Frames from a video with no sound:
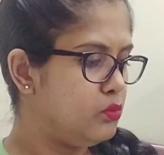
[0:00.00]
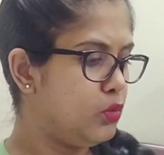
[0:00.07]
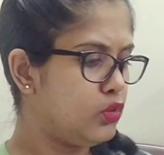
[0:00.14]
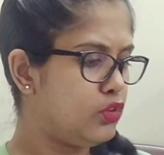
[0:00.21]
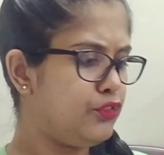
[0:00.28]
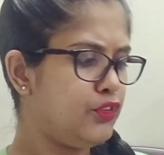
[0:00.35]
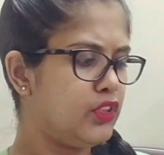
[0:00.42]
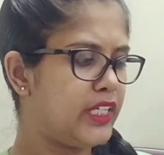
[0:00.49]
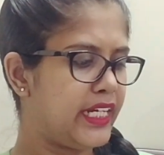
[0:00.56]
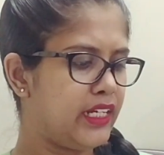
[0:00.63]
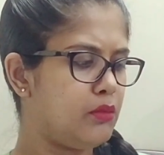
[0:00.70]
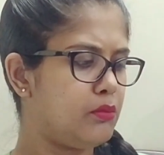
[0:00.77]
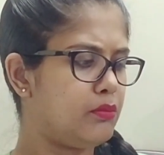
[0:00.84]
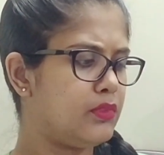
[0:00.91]
Both of you
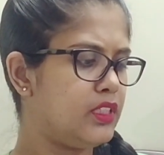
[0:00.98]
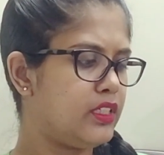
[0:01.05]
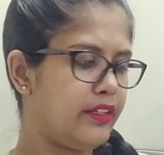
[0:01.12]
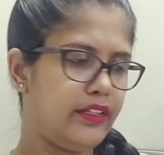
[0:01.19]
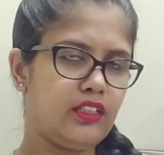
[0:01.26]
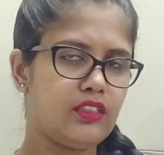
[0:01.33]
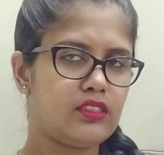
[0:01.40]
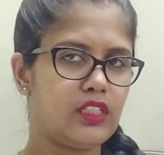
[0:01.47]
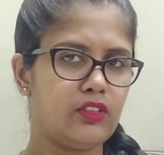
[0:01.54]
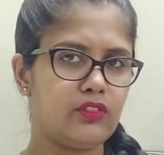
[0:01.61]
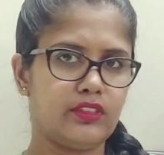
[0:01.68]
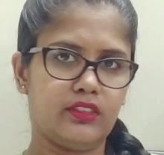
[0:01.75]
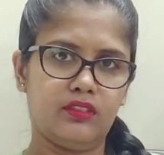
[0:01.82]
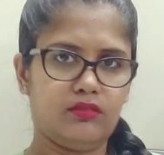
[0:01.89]
get up, the trainer
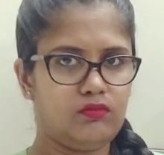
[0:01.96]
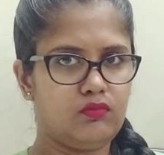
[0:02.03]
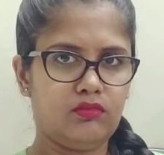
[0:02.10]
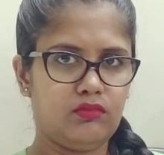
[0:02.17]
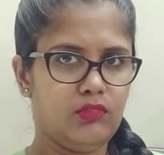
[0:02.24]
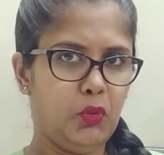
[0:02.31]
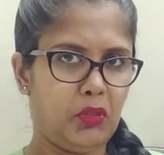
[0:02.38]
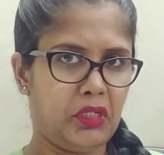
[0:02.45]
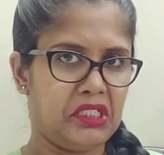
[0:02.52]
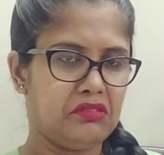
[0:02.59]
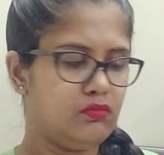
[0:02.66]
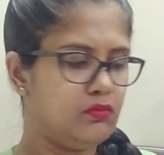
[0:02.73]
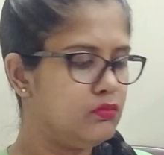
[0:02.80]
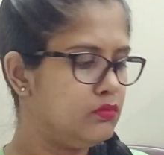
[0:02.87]
shouted. Okay.
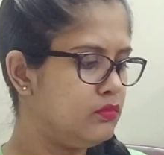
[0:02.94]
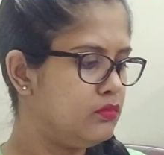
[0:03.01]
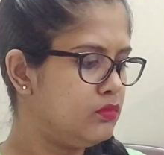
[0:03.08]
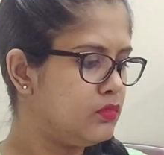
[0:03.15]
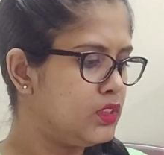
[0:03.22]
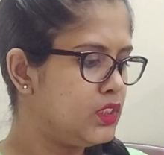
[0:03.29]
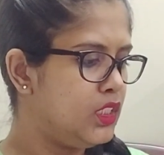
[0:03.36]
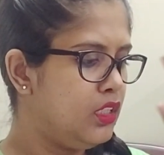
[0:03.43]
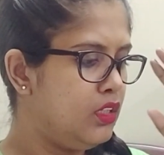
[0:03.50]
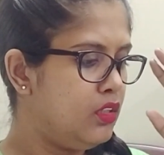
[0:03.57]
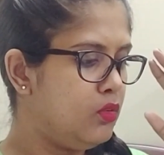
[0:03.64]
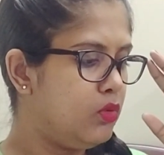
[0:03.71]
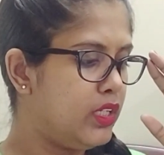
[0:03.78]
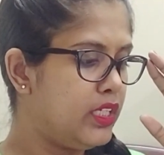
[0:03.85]

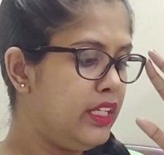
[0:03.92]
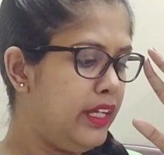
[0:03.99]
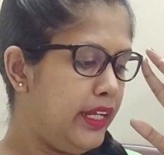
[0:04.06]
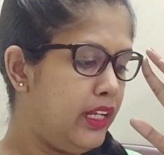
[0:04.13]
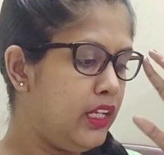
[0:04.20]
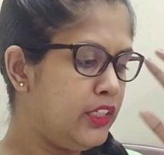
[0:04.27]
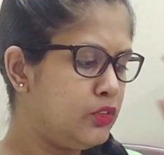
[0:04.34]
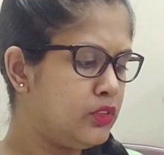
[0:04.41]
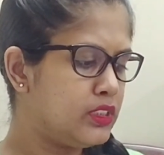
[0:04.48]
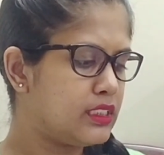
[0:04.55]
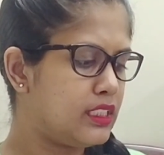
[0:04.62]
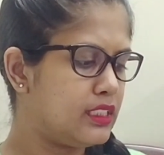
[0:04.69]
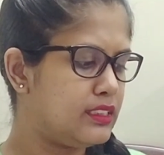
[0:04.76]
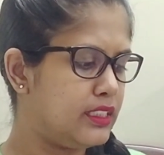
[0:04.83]
What the hell are you
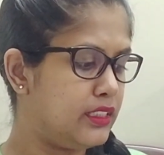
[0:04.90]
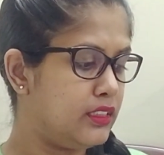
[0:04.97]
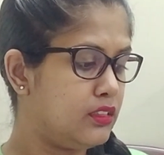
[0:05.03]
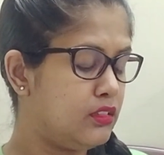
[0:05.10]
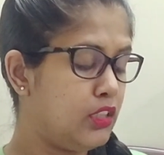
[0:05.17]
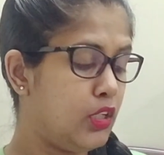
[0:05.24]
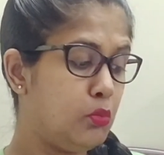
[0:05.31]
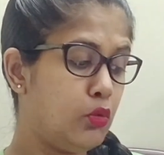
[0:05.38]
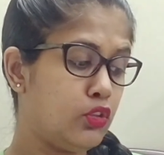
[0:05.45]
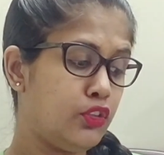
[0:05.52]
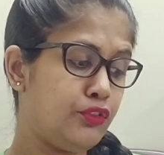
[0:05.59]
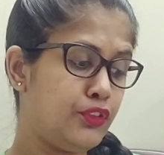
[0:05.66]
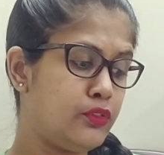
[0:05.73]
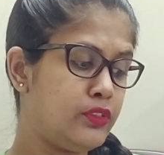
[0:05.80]
discussing? Now both
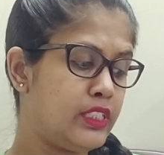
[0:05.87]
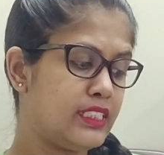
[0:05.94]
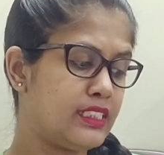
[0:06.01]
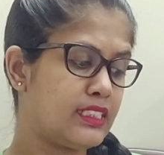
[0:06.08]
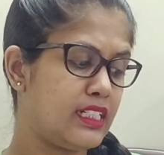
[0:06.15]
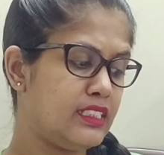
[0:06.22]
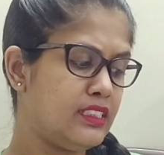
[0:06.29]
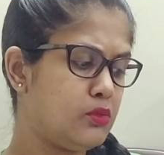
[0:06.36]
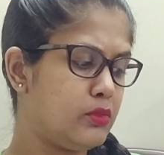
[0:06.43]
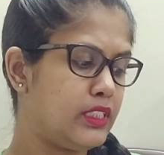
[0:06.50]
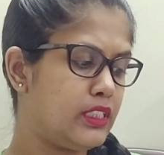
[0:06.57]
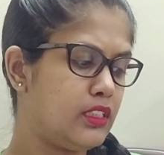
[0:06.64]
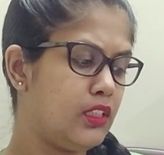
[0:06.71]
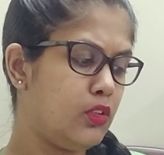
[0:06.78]
of you will discuss
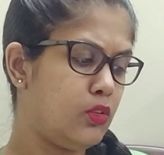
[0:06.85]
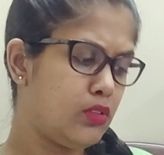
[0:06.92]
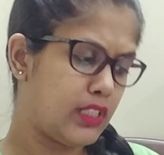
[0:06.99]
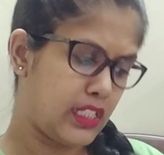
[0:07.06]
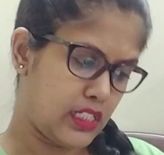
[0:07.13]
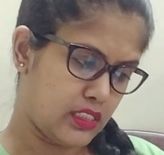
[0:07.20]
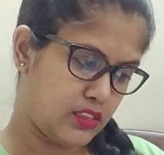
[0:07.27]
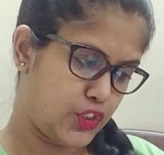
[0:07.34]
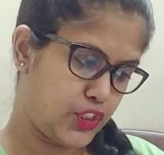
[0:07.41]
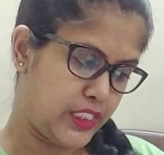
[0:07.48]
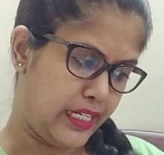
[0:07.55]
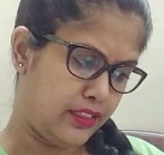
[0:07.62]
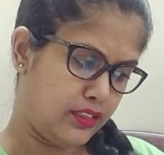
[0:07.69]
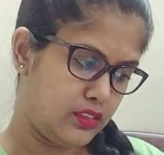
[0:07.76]
with the whole class,
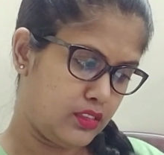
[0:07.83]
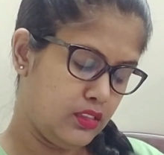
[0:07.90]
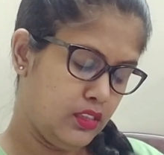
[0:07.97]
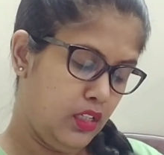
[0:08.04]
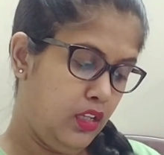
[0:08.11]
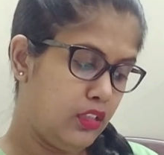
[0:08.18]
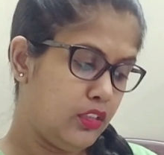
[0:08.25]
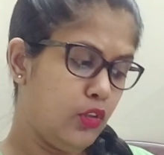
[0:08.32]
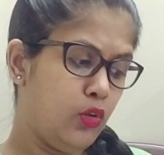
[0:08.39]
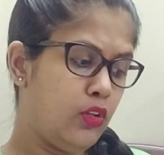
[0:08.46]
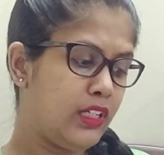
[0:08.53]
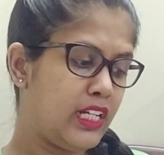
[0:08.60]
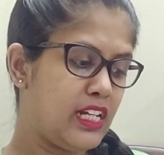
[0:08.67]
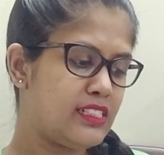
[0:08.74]
she added. The
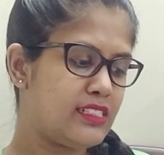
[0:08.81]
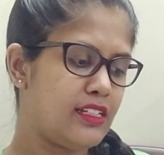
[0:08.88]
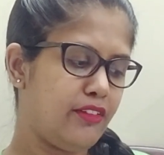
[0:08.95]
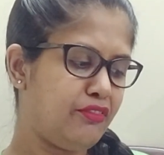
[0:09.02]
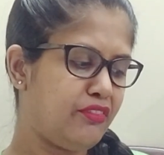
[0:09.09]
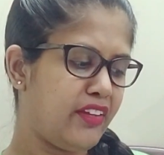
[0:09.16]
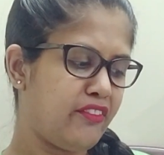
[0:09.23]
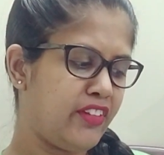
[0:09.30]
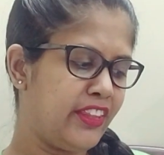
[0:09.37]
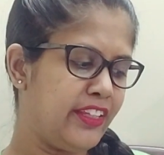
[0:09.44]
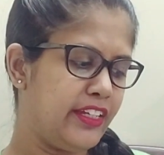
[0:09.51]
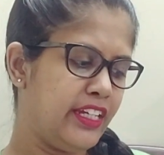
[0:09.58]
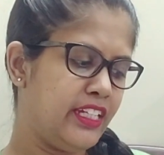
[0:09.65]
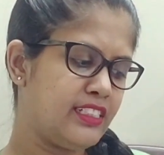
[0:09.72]
whole class left
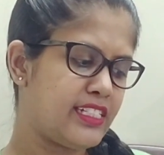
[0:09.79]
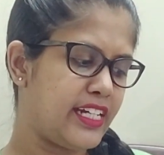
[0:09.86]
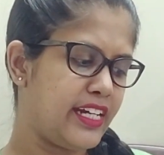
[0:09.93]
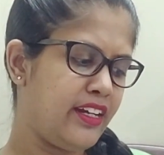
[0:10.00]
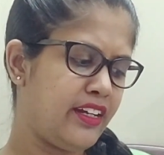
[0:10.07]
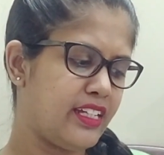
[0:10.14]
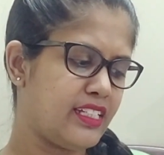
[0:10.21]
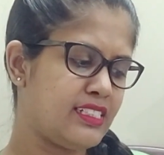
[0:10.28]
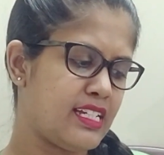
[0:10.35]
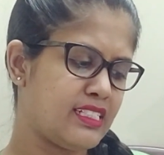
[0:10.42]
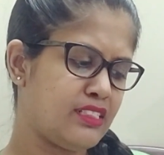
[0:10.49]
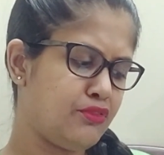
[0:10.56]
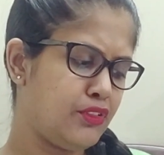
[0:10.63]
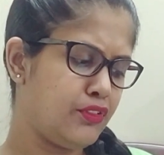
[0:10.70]
everything and stared at us
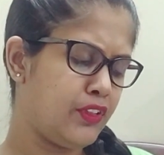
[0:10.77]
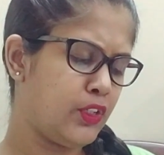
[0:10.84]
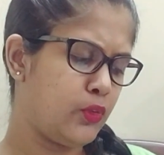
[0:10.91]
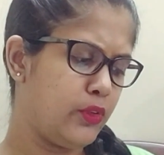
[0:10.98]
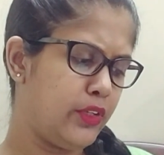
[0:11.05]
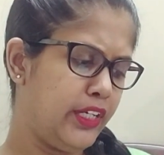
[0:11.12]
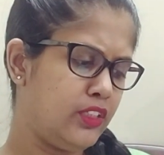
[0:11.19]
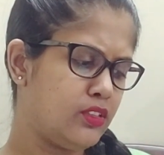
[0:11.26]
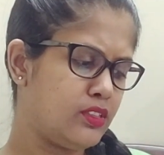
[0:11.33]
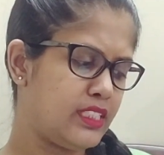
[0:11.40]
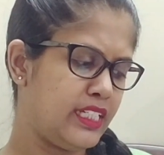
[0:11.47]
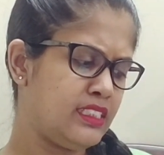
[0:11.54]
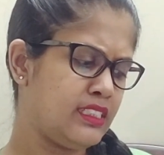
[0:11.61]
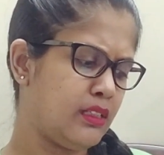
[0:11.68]
as if we were going to
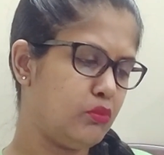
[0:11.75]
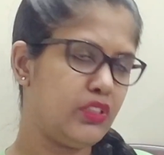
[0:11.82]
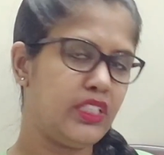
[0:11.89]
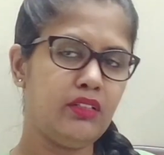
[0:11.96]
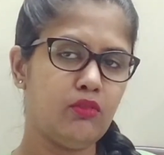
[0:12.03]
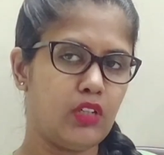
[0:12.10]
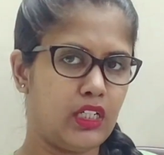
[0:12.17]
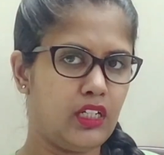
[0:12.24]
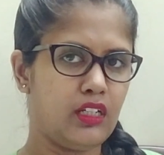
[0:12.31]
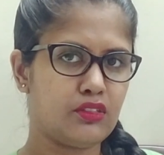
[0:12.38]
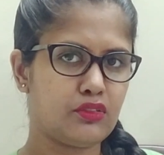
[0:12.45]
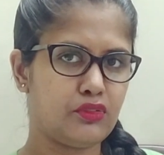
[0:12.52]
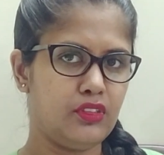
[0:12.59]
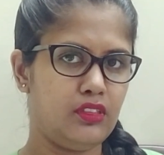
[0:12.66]
say something
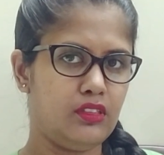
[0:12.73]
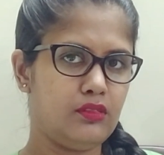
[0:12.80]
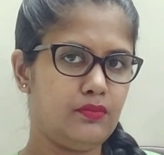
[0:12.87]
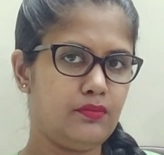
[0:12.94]
wonderful.